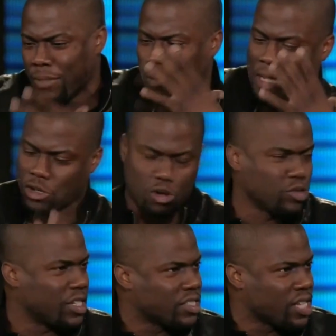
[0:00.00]
It's gonna be
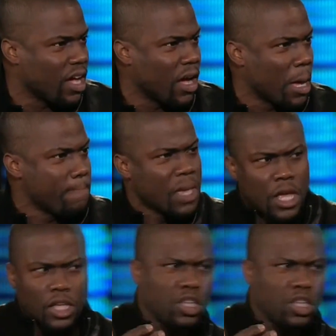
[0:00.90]
girls in the tub.